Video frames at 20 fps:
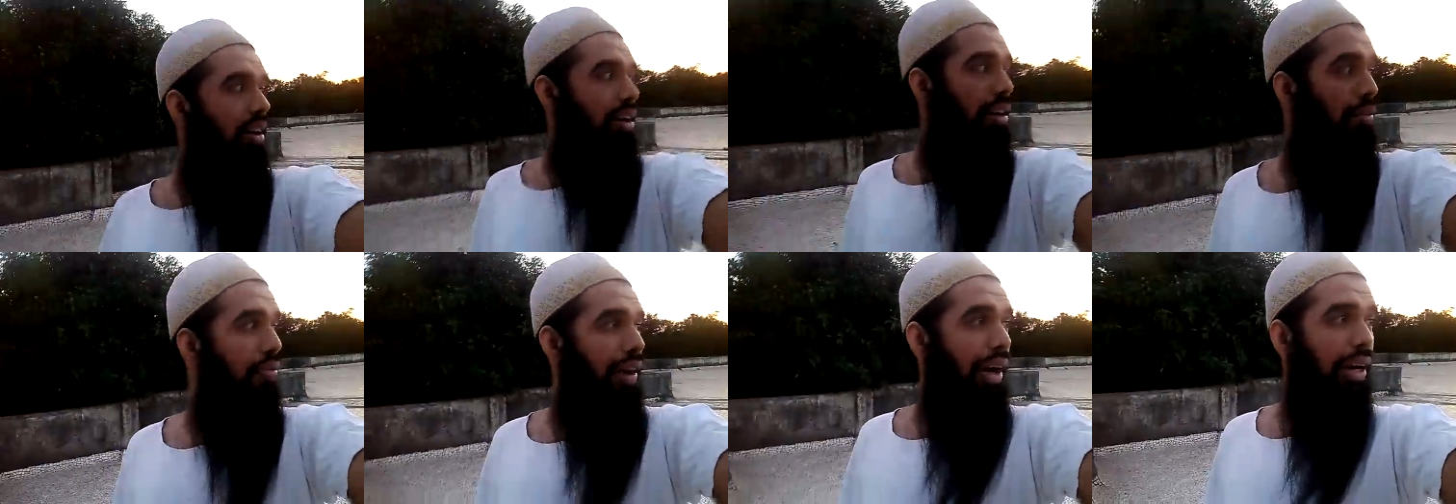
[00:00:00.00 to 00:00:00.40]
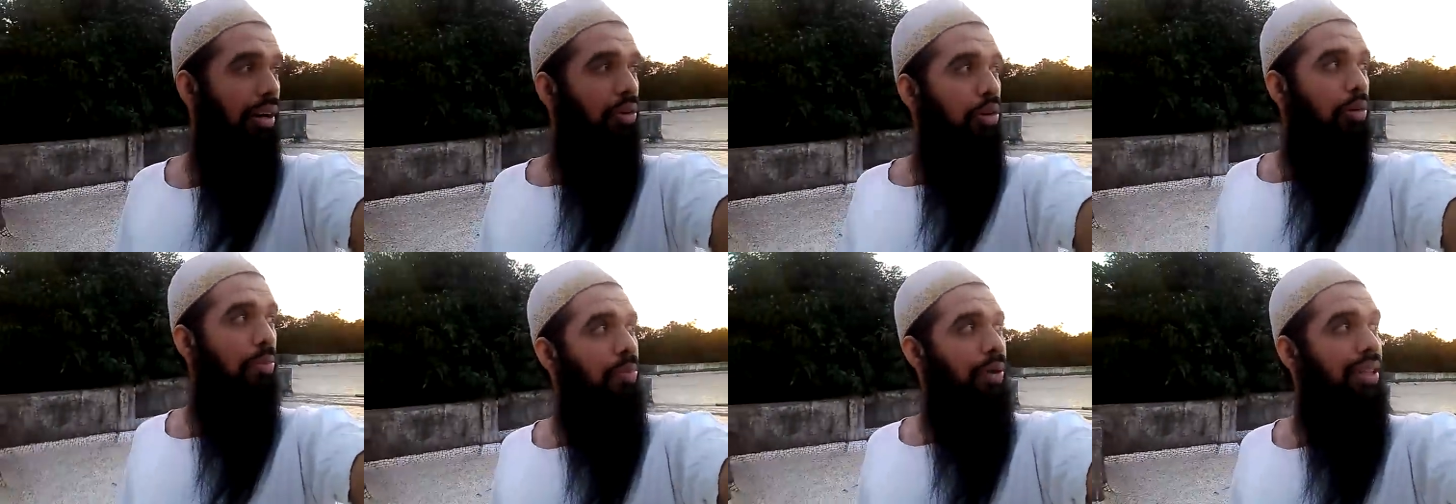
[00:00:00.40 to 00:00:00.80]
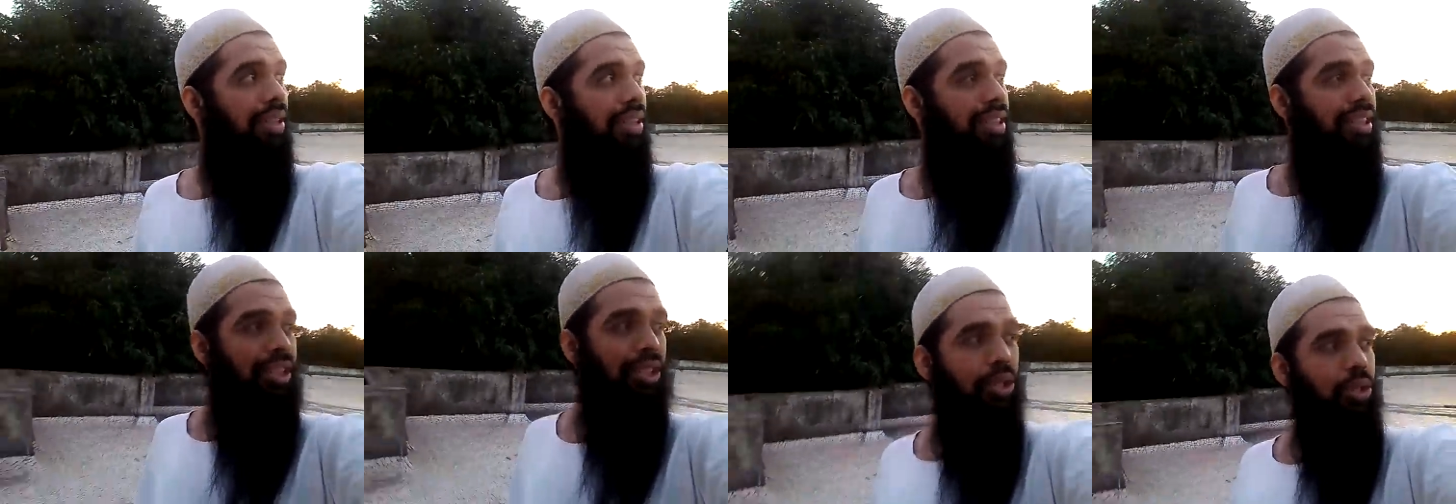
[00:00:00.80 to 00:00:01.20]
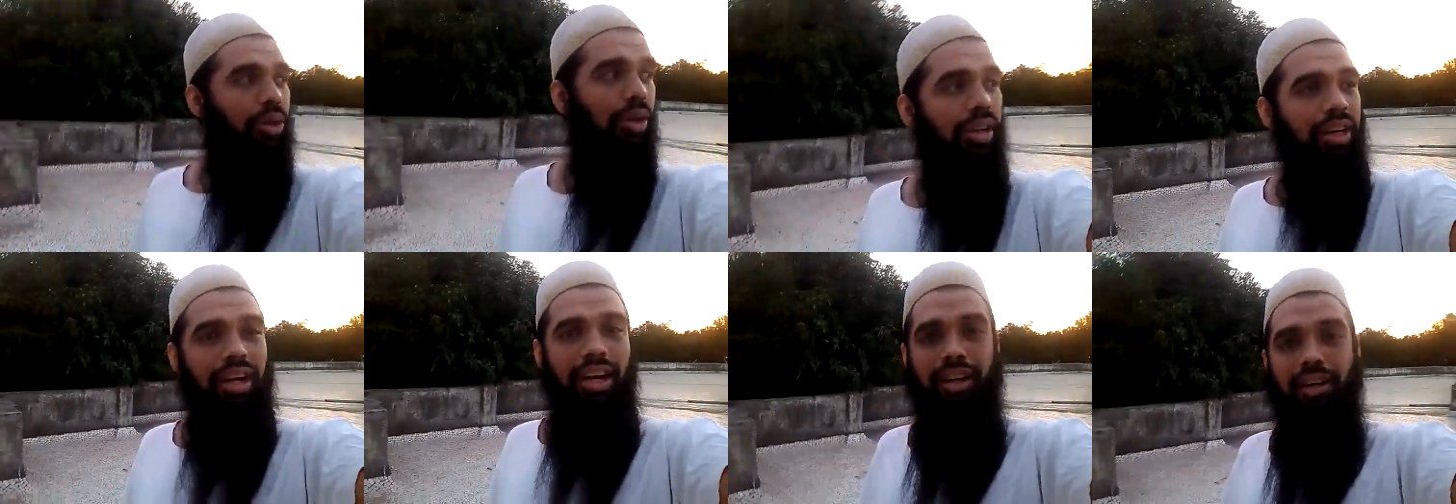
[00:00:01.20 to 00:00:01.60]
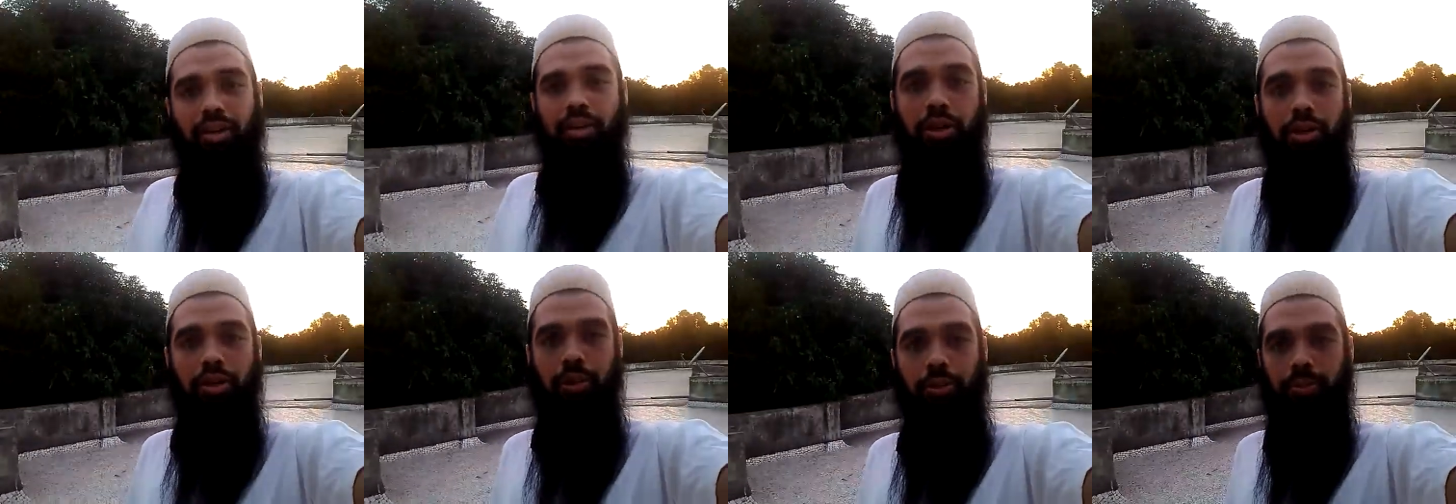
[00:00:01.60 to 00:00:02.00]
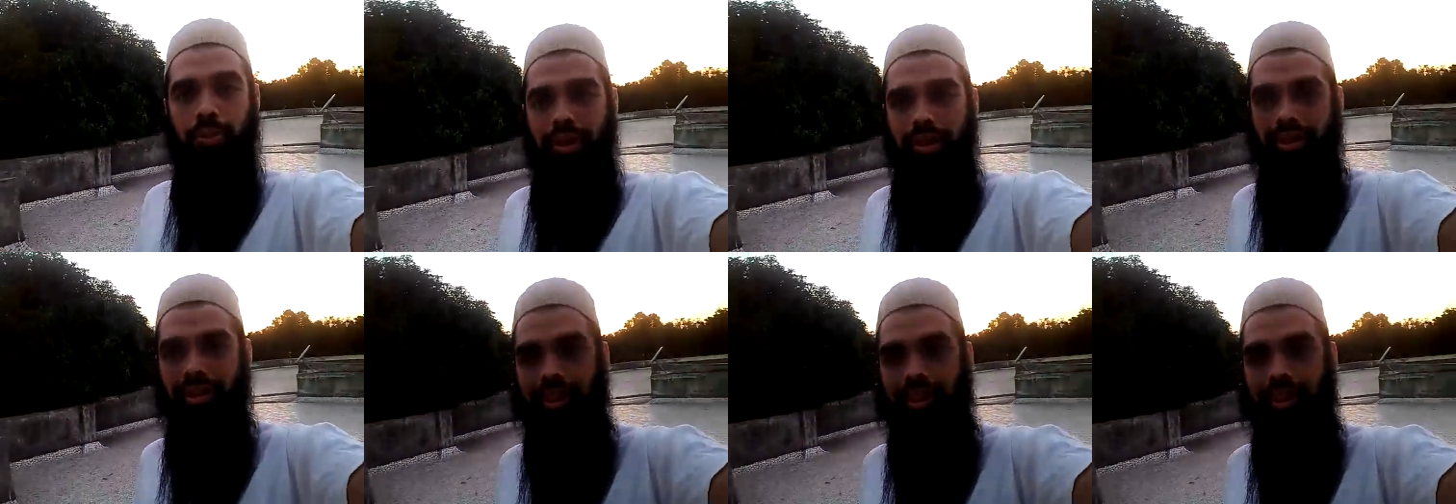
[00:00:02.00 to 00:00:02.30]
if I don't pass, they surely aren't going to pass.